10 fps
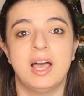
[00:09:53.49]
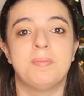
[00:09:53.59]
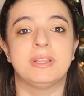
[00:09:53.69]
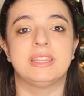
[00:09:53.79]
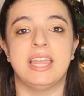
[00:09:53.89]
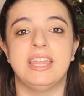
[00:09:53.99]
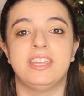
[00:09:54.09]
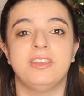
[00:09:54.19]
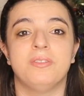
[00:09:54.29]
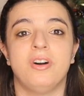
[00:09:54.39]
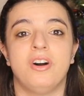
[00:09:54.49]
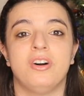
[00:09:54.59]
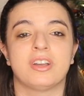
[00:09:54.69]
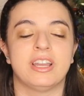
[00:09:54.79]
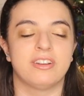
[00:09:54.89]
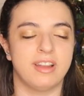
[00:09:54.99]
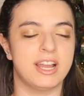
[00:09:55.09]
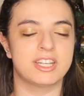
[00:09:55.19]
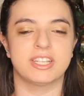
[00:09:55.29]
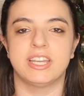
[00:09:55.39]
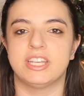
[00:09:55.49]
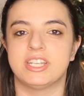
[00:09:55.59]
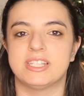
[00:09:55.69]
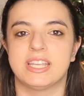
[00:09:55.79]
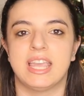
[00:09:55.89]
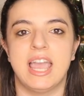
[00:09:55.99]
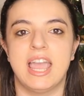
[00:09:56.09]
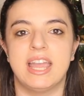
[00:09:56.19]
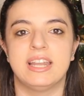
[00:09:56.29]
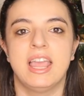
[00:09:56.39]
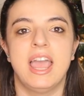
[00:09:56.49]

But thank you all. Congratulations again.